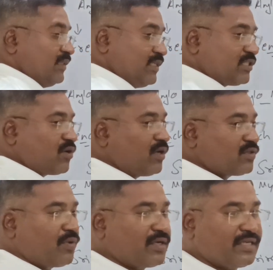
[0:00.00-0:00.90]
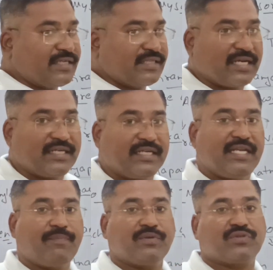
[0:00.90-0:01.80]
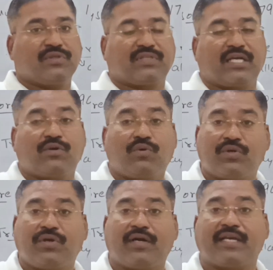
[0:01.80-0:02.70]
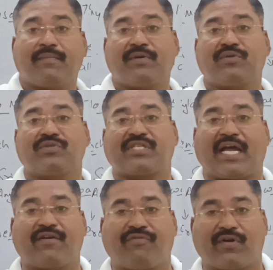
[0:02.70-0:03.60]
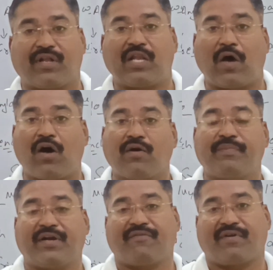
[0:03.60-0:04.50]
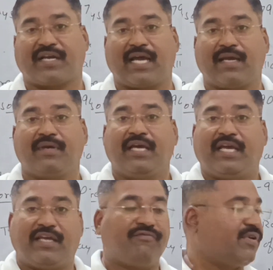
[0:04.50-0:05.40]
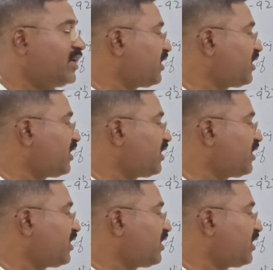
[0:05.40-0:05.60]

This caused what it is that Tipu Sultan could not able to stand for a long period of a time in front